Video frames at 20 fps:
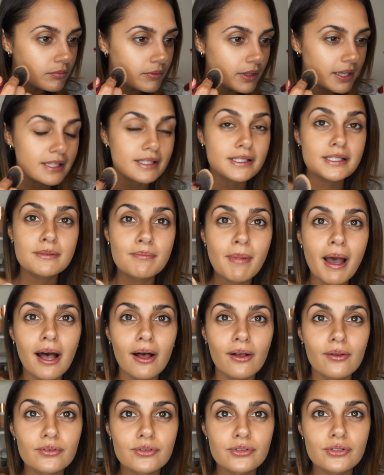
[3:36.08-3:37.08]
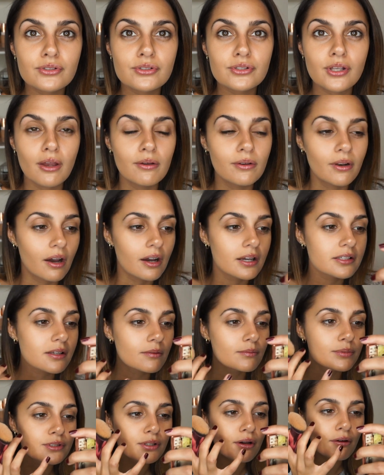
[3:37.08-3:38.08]
It smells so nice.
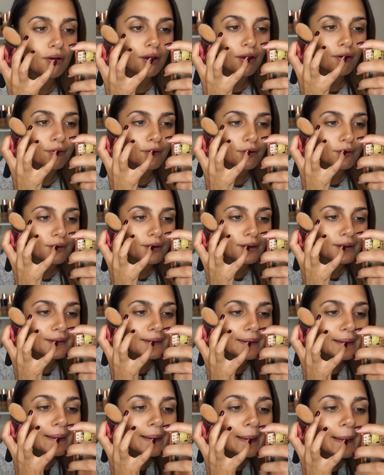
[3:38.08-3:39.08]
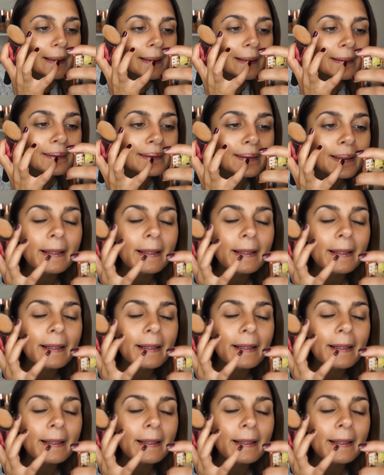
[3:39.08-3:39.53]
I'm sorry if you can see this.